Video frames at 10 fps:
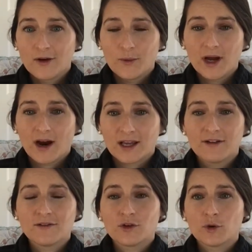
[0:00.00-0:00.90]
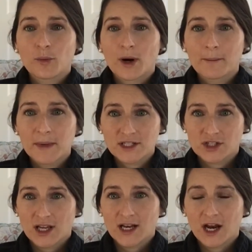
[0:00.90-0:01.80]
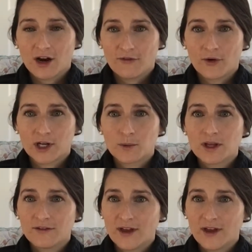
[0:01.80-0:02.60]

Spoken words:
We are giving you permission here at 40 Week